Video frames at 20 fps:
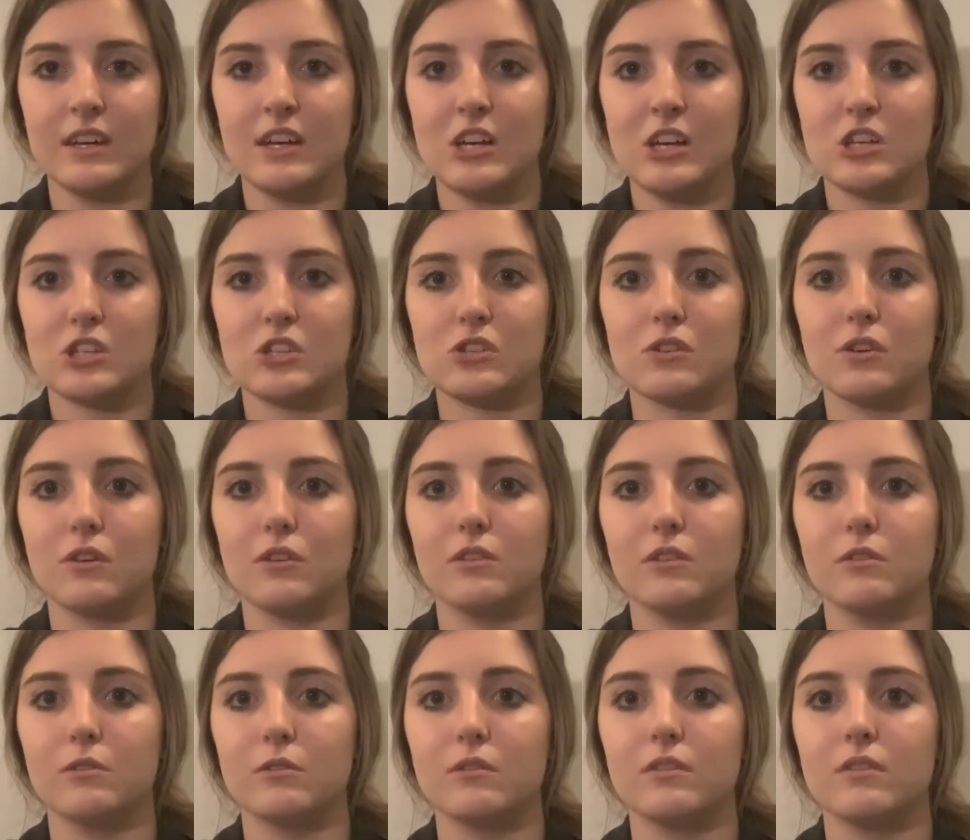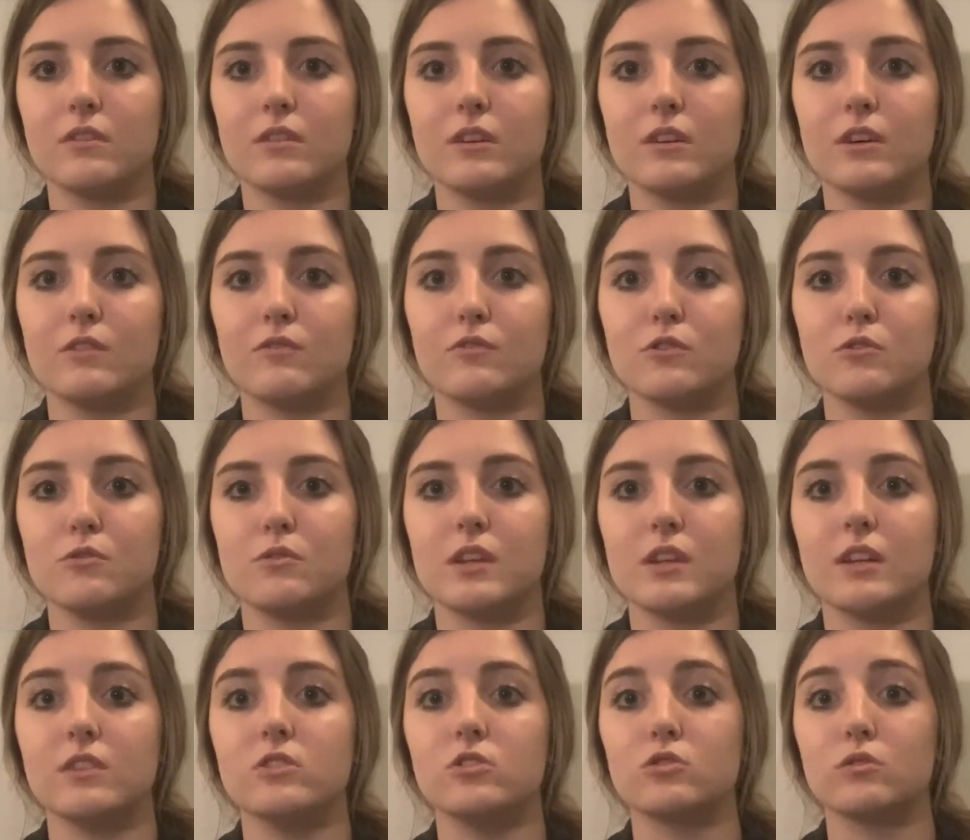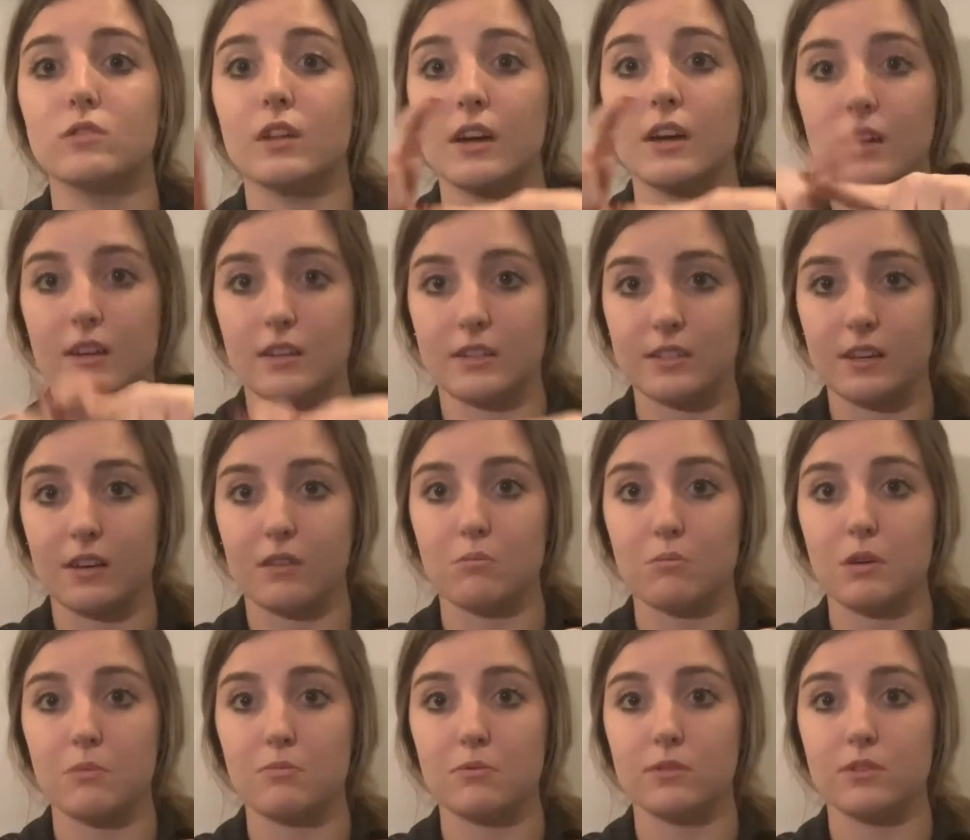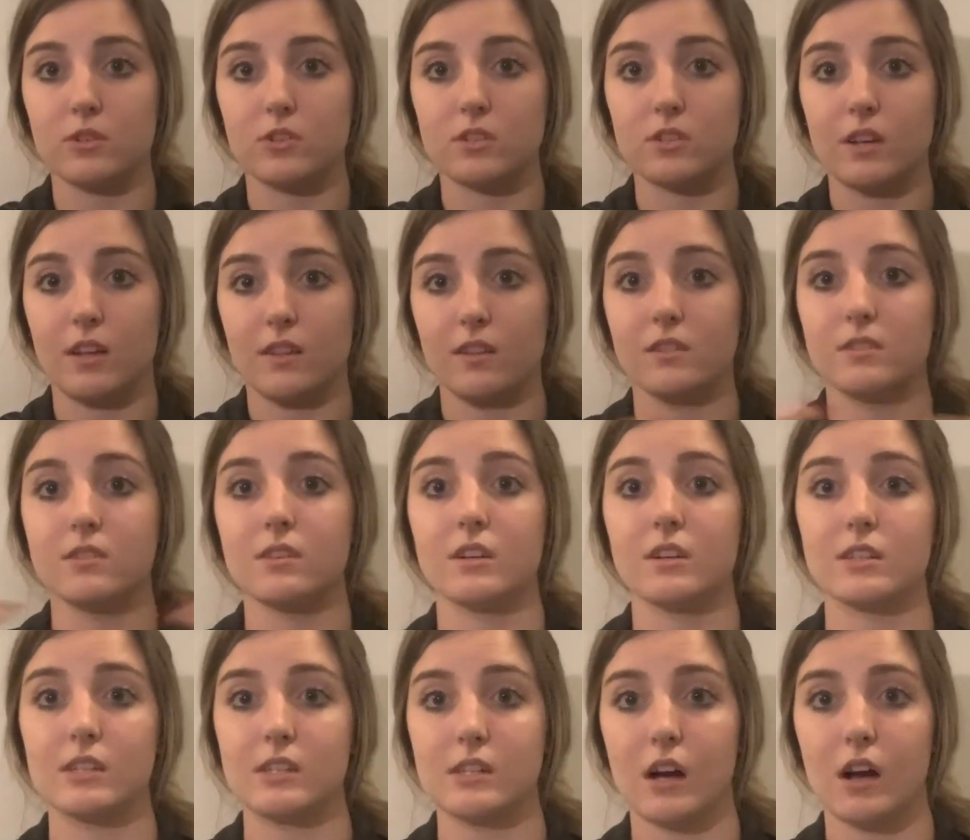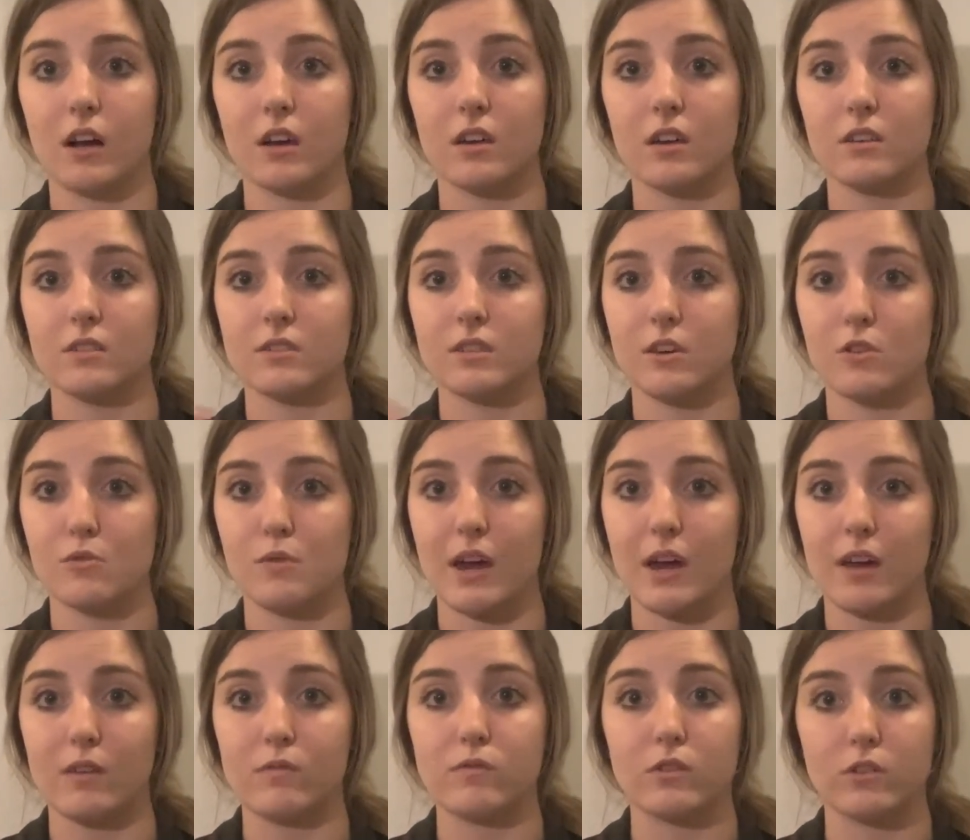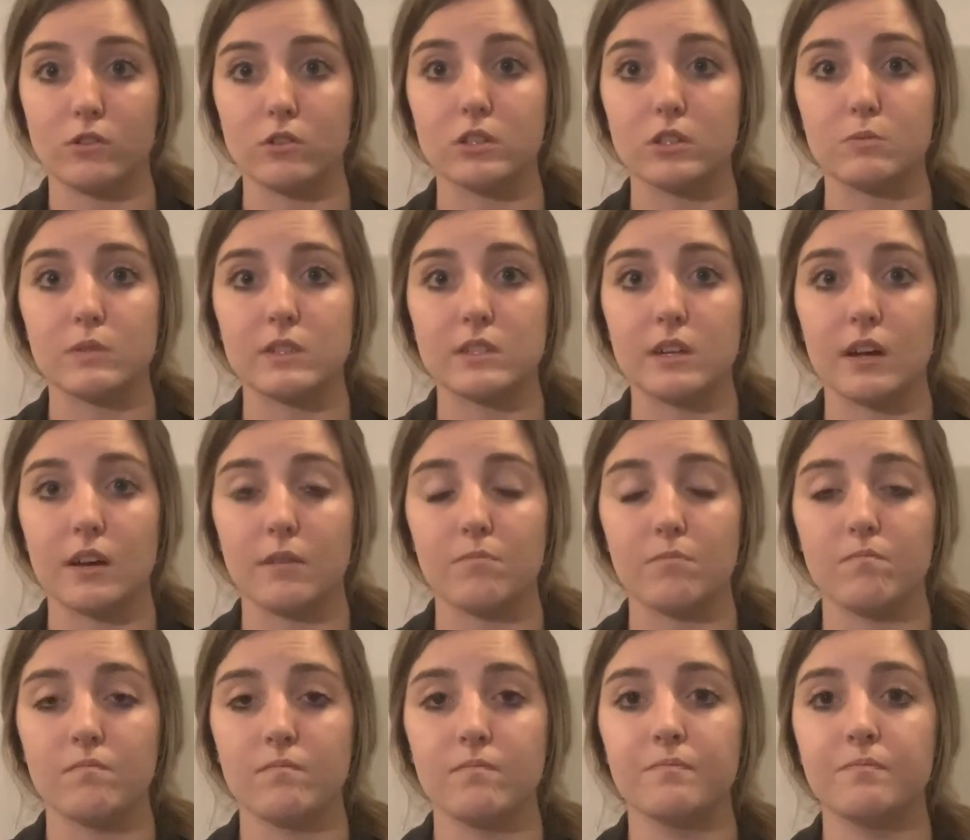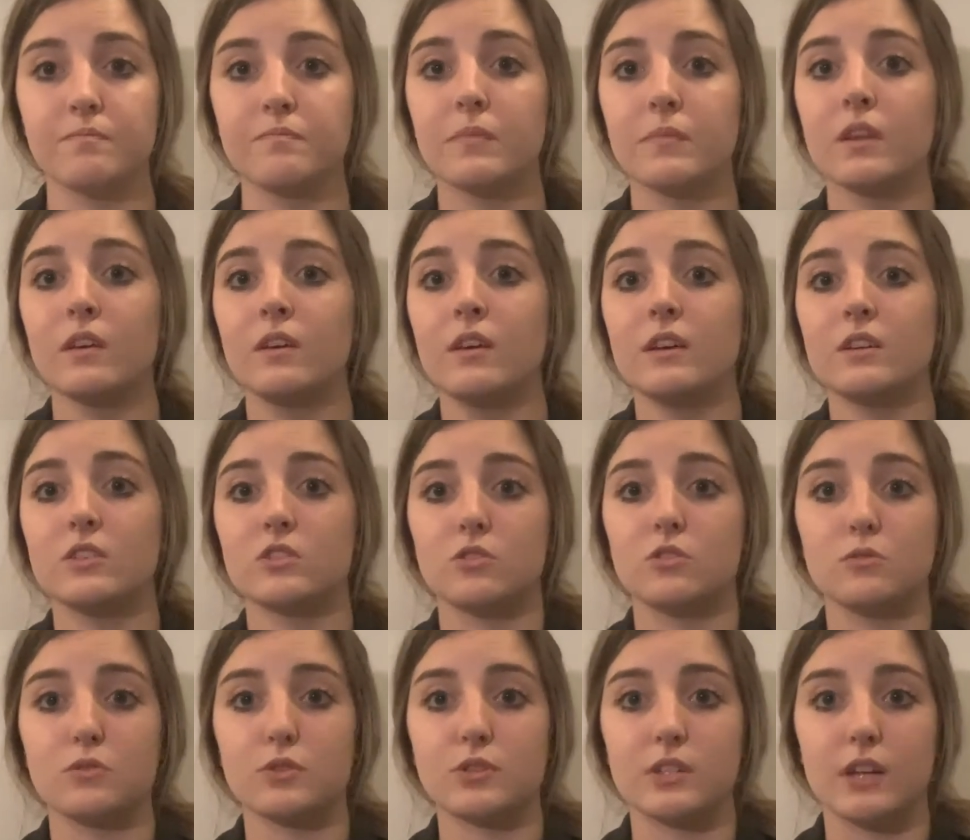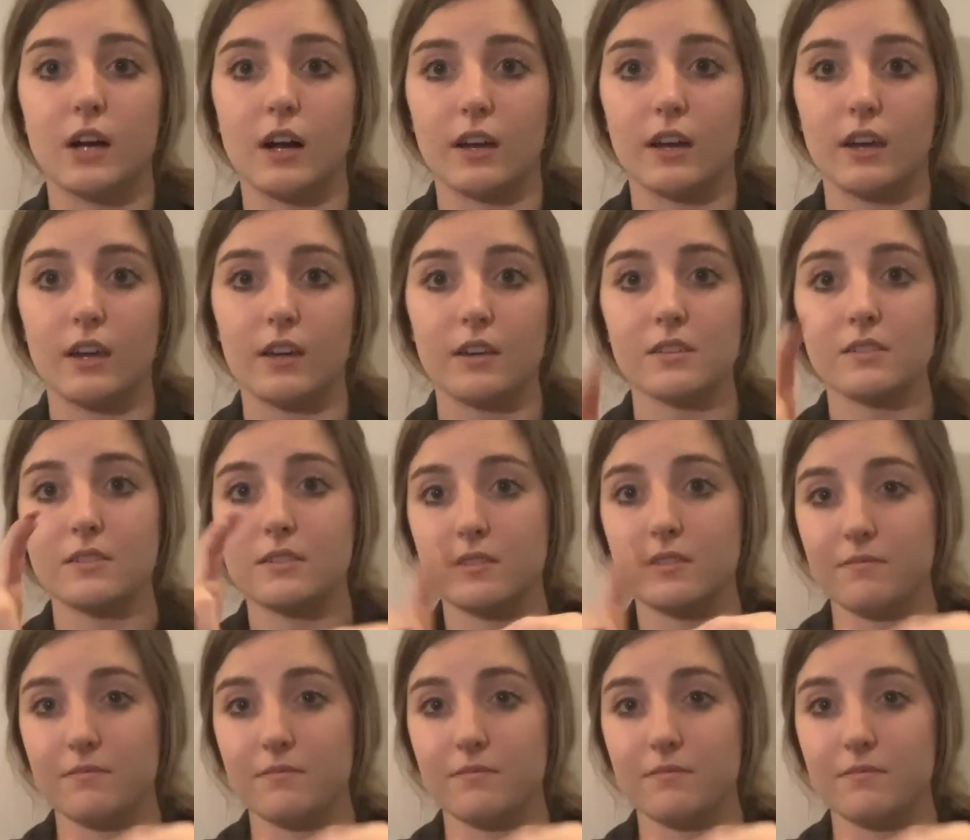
So if you then do the hang sign, people understand that it's like stockings that you hang for Christmas time. So stockings.